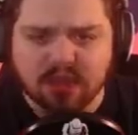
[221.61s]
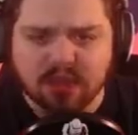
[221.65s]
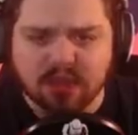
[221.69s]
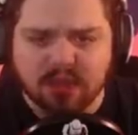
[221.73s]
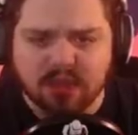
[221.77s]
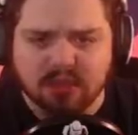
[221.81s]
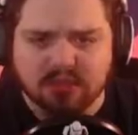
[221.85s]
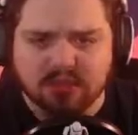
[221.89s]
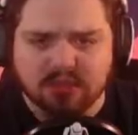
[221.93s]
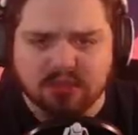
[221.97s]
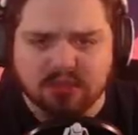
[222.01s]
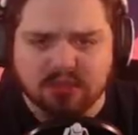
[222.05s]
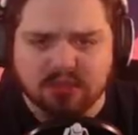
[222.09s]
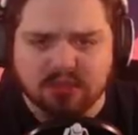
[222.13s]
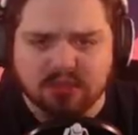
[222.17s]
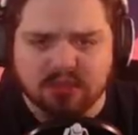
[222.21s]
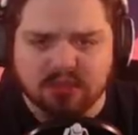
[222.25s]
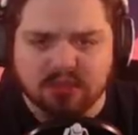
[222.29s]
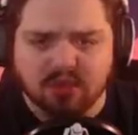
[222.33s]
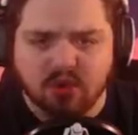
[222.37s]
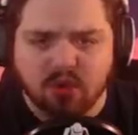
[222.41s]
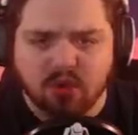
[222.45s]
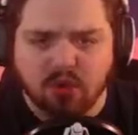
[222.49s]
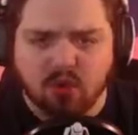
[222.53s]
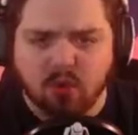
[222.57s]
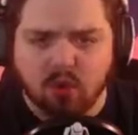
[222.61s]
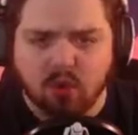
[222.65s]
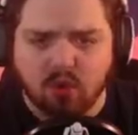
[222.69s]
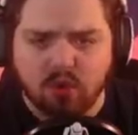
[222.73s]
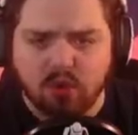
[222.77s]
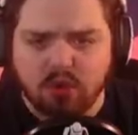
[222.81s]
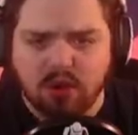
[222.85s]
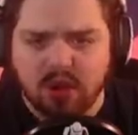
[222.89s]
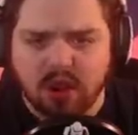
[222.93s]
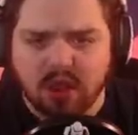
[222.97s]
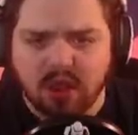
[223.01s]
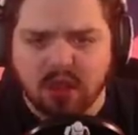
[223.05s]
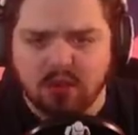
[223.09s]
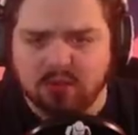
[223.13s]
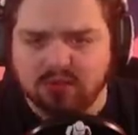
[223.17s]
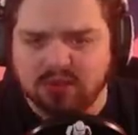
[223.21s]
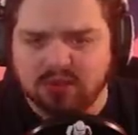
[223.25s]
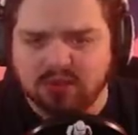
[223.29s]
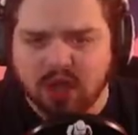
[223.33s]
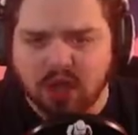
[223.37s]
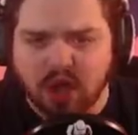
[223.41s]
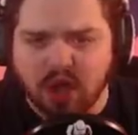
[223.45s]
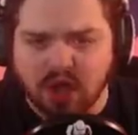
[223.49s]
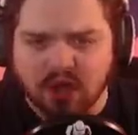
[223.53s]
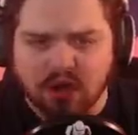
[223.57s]
Is this his corn he was
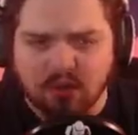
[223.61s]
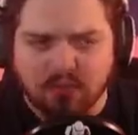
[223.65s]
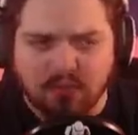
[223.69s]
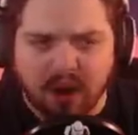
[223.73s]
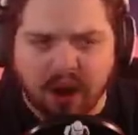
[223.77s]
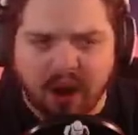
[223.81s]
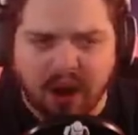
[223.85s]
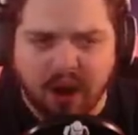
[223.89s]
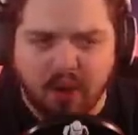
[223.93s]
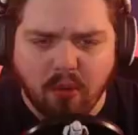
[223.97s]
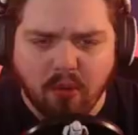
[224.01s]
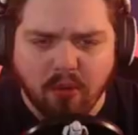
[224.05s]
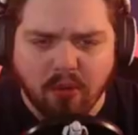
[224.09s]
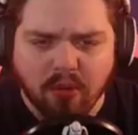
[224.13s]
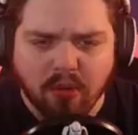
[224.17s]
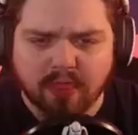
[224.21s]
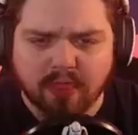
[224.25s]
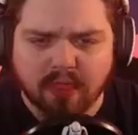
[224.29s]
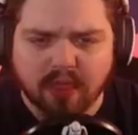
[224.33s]
talking about?